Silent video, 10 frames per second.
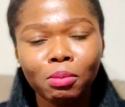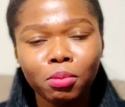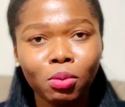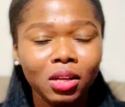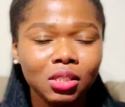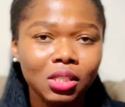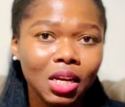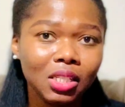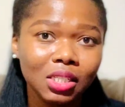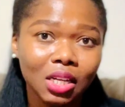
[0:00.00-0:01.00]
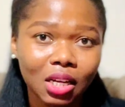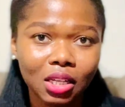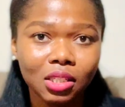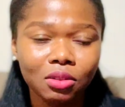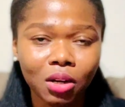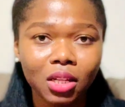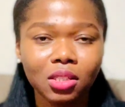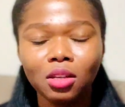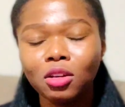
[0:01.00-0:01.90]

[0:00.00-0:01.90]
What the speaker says: people actually get denied, right?